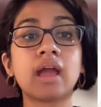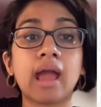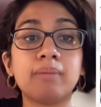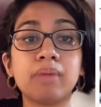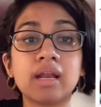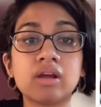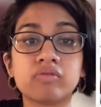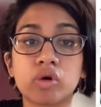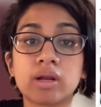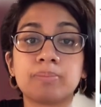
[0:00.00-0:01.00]
and many
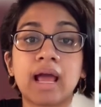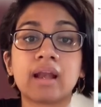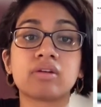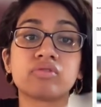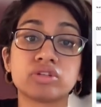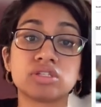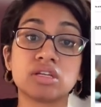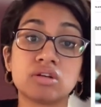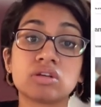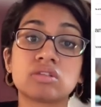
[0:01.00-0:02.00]
avoided planning for
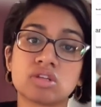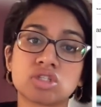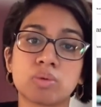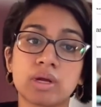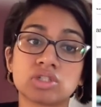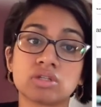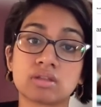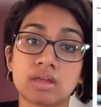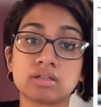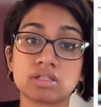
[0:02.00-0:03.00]
serious
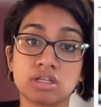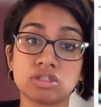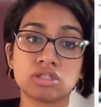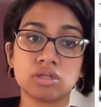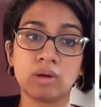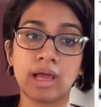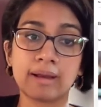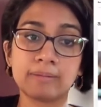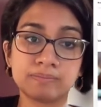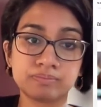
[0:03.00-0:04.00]
situations until it's too
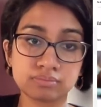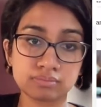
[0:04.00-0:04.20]
late.